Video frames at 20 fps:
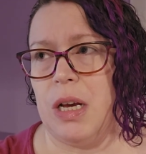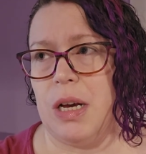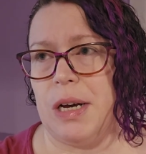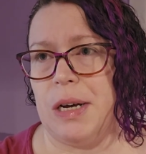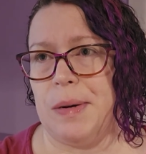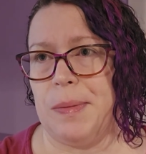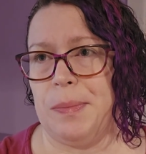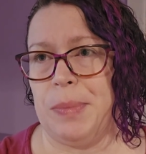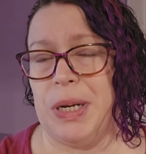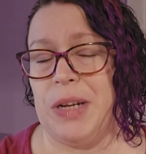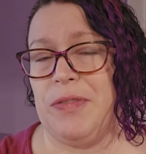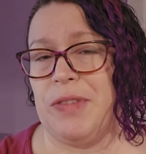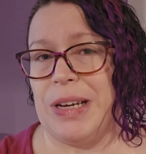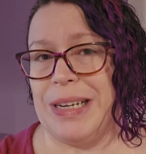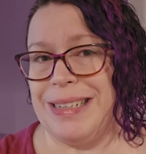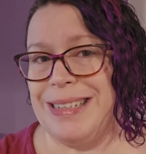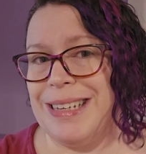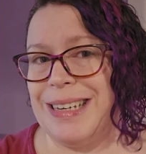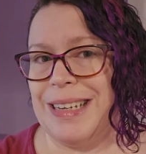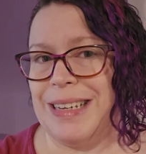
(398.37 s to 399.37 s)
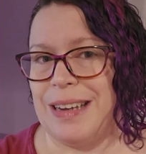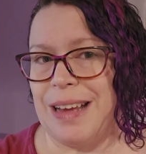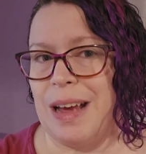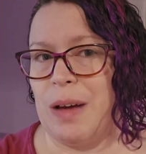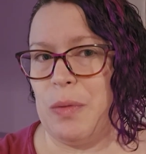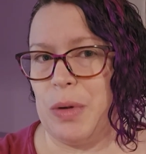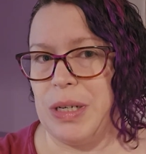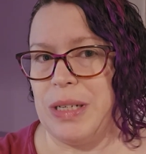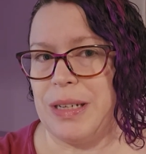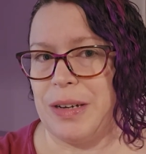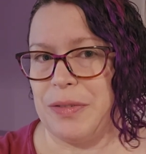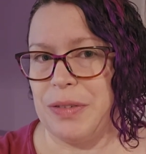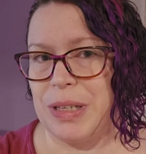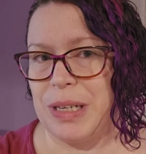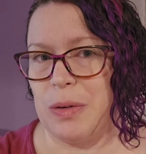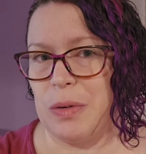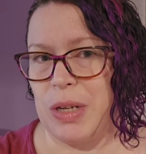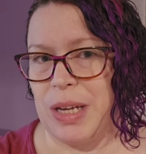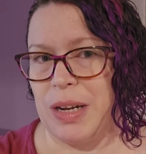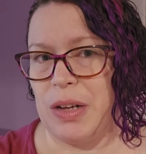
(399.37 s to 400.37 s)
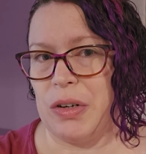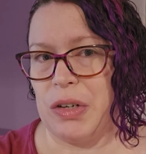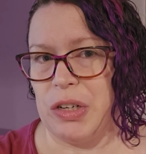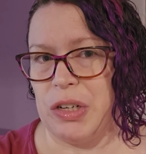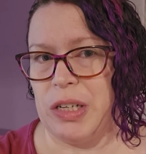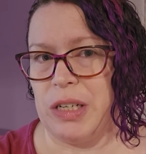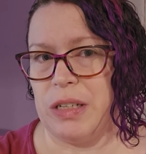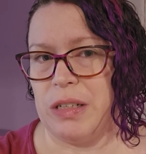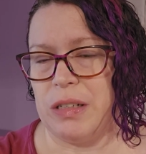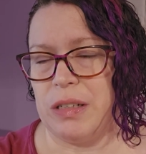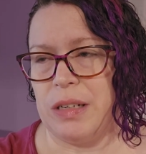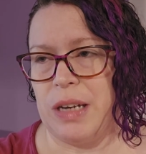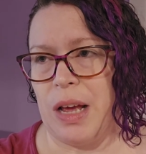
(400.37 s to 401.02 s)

But if I did, I would definitely get a hood.